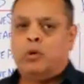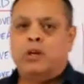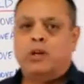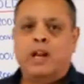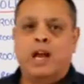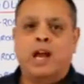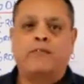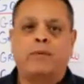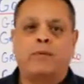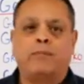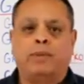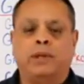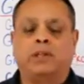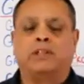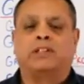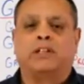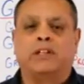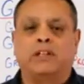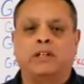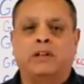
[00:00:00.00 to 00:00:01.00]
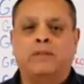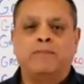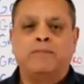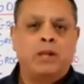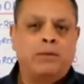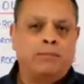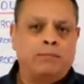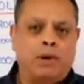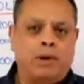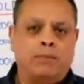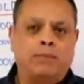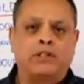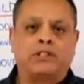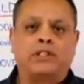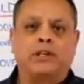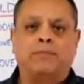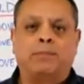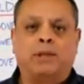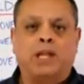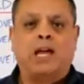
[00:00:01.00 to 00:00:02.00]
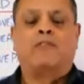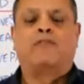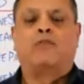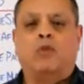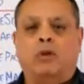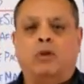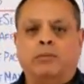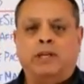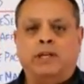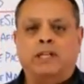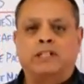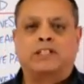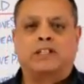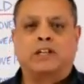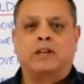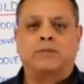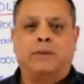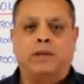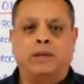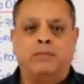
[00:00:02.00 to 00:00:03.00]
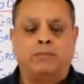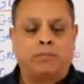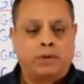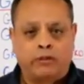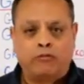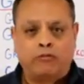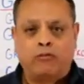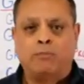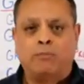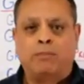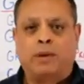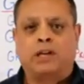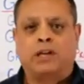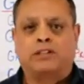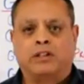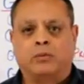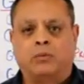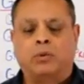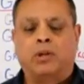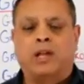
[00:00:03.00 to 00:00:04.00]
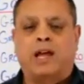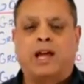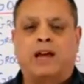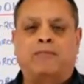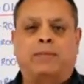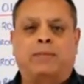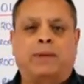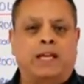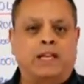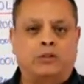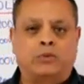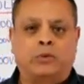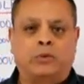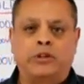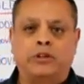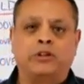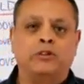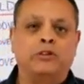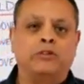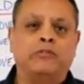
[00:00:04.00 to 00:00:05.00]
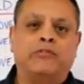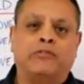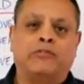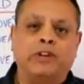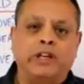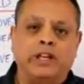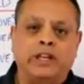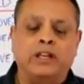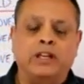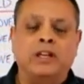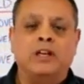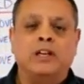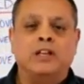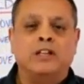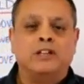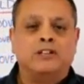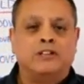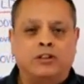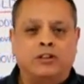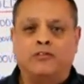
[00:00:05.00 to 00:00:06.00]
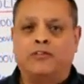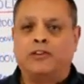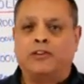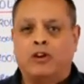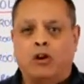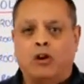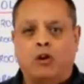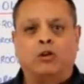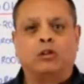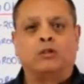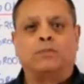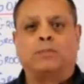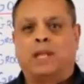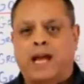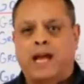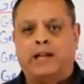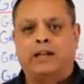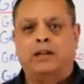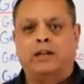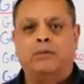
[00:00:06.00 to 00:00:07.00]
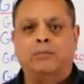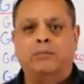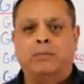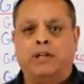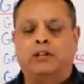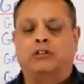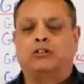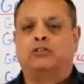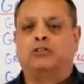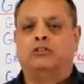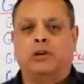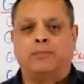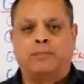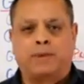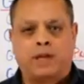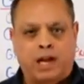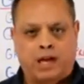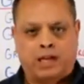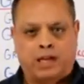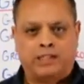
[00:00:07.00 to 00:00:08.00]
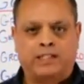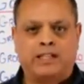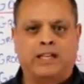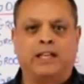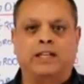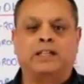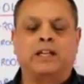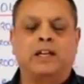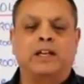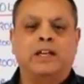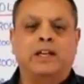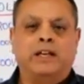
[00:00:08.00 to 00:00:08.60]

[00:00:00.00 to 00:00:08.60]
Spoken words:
We're going to have a built-in membership platform. It's going to be pretty robust. It will have plans where you can do free, silver, gold, platinum. It'll drip content.